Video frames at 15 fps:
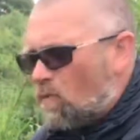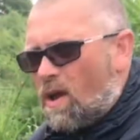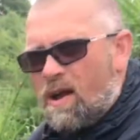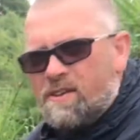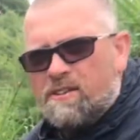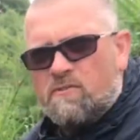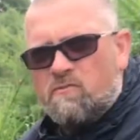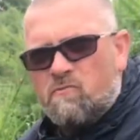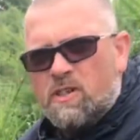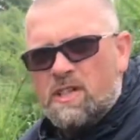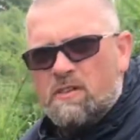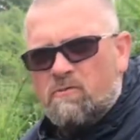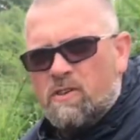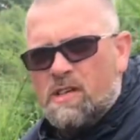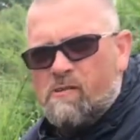And I'd
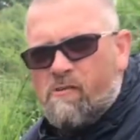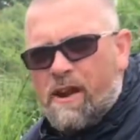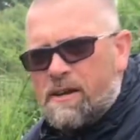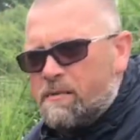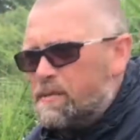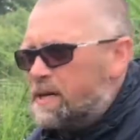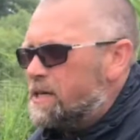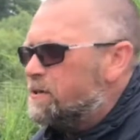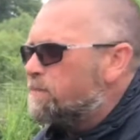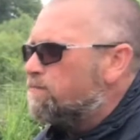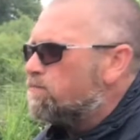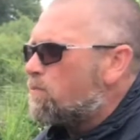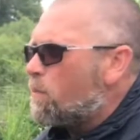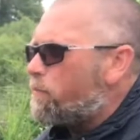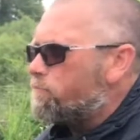really, really recommend
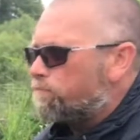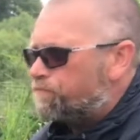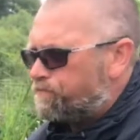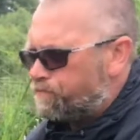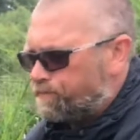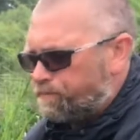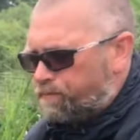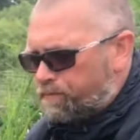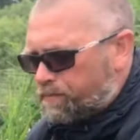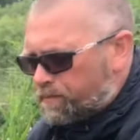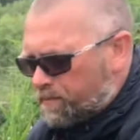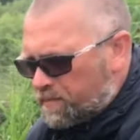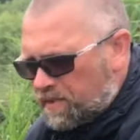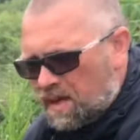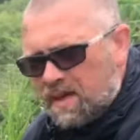
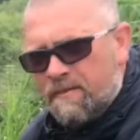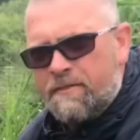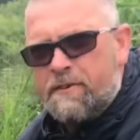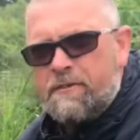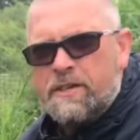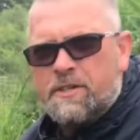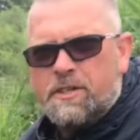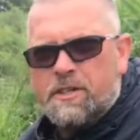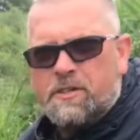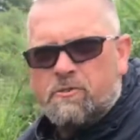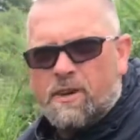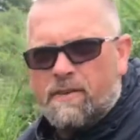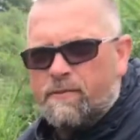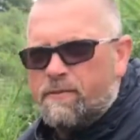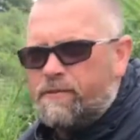if you're into your
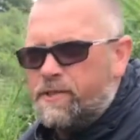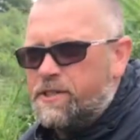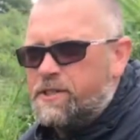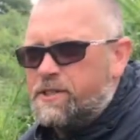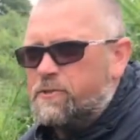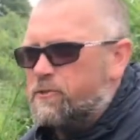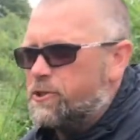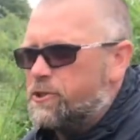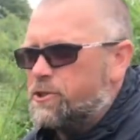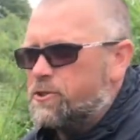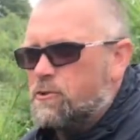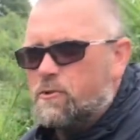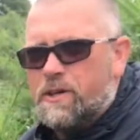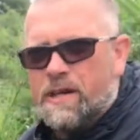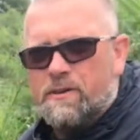travel fishing or your
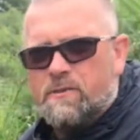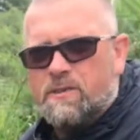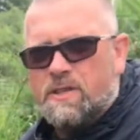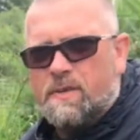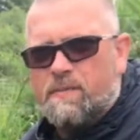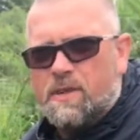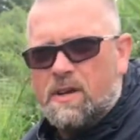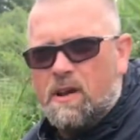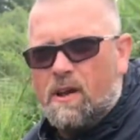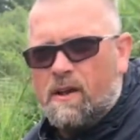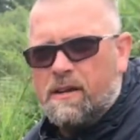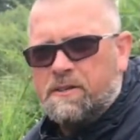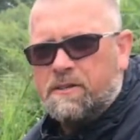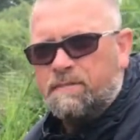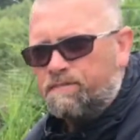stalking or something like
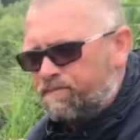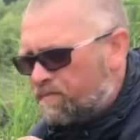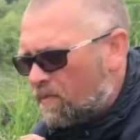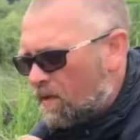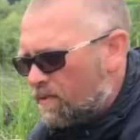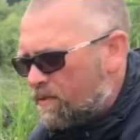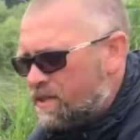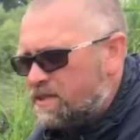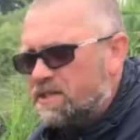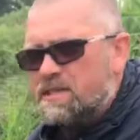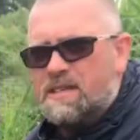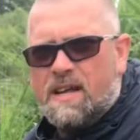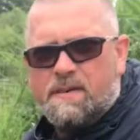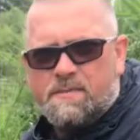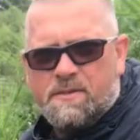this, this is
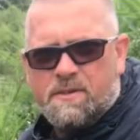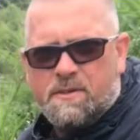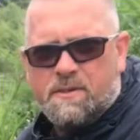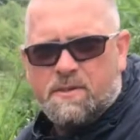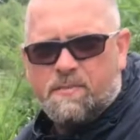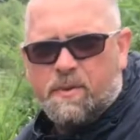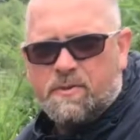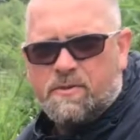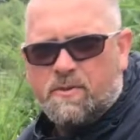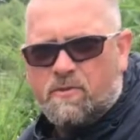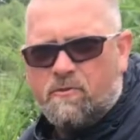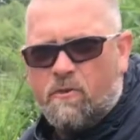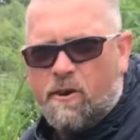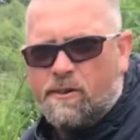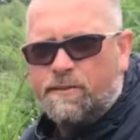an absolute spot
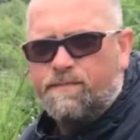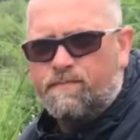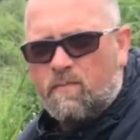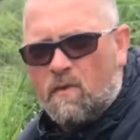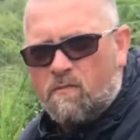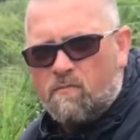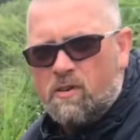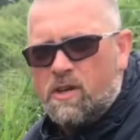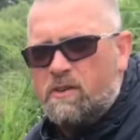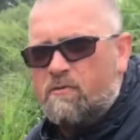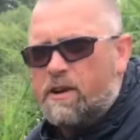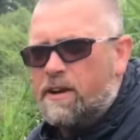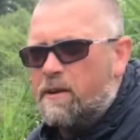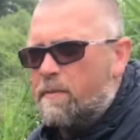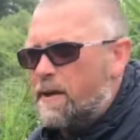on rod. Really
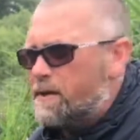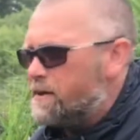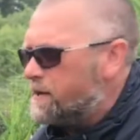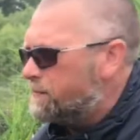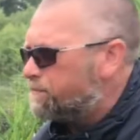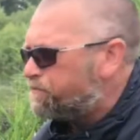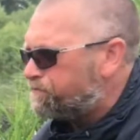recommend it.